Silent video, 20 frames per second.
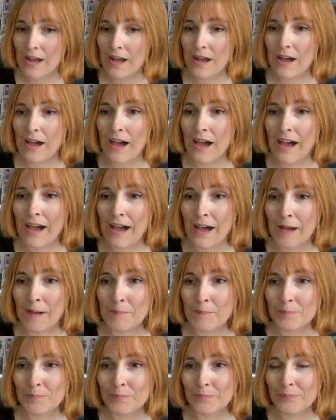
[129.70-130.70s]

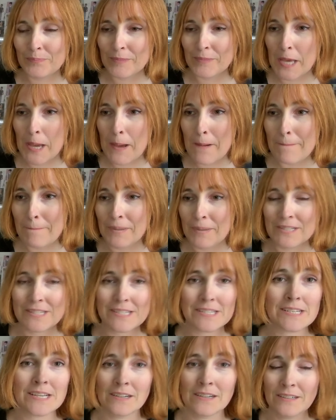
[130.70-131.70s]
But
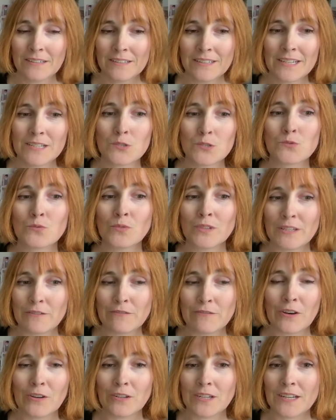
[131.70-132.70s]
still, it's really
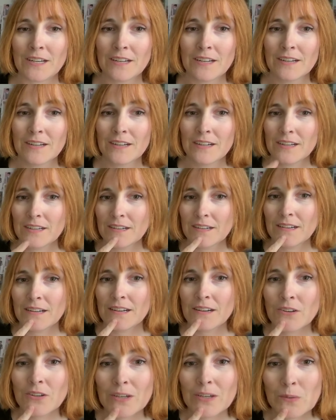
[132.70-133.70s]
funny.
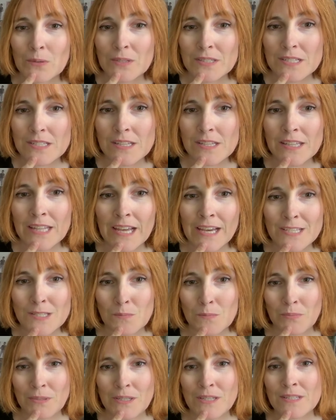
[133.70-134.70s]
Okay, what is
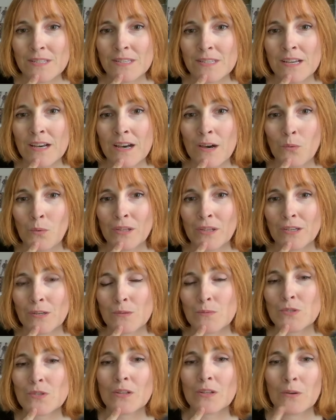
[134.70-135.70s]
Nice Pizza?
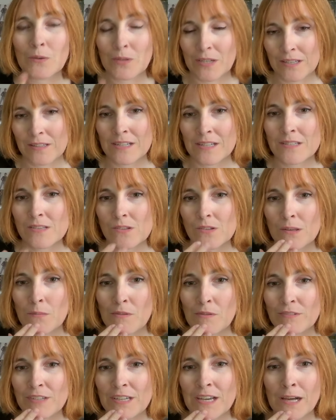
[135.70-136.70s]
Welcome to the... Okay, that's the name
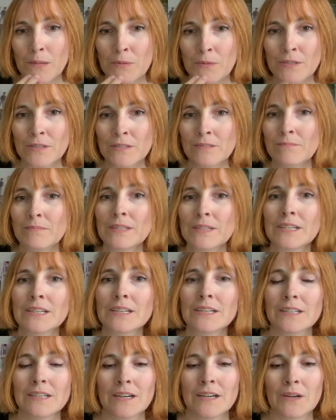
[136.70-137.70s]
of the album.
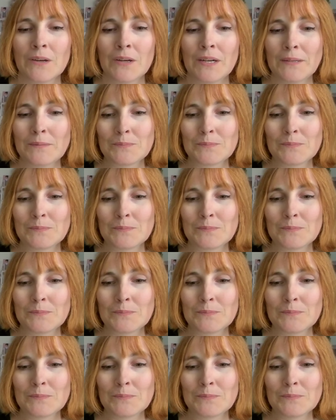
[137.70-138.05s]
All right.